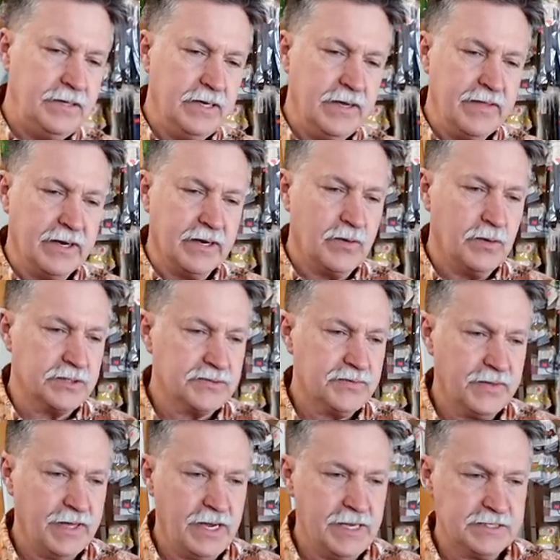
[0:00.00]
And then of course
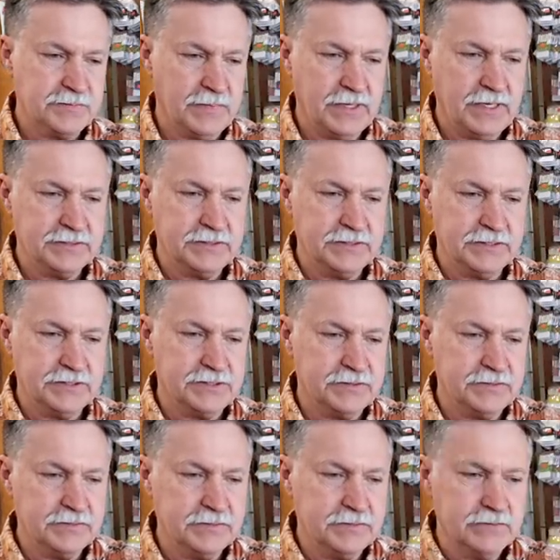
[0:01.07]
with the eye spots, you just
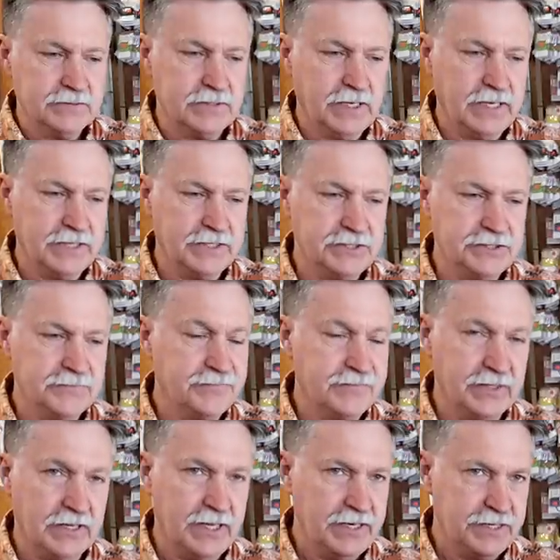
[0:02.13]
ladies,
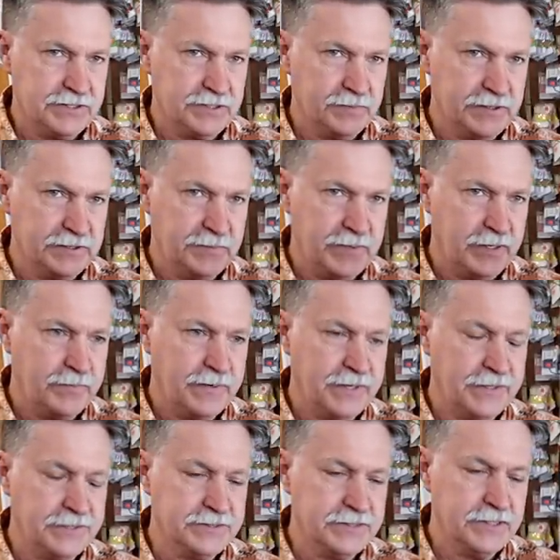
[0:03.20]
the ladies are much better
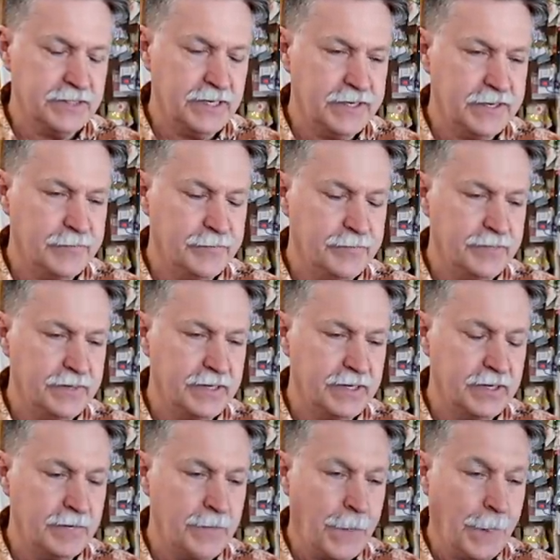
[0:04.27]
painters than I am, but
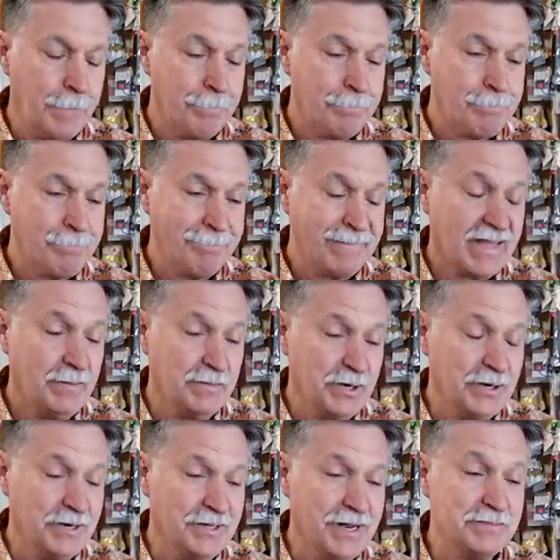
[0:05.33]
um, I'm
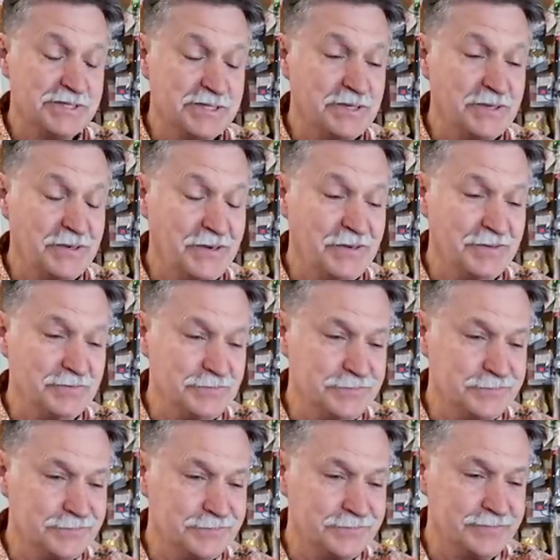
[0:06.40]
learning. I'm still learning.
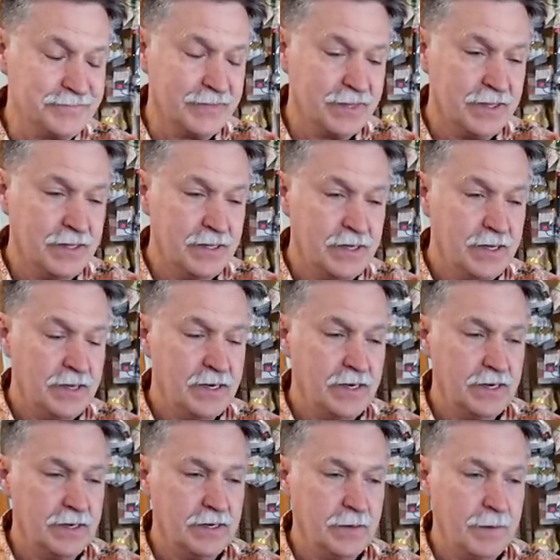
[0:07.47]

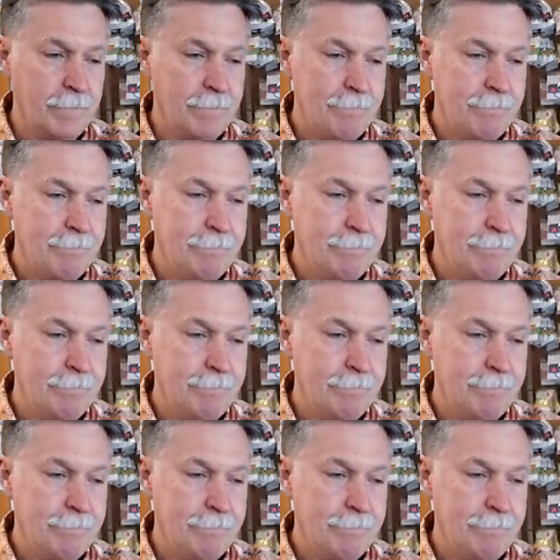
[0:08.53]
Um,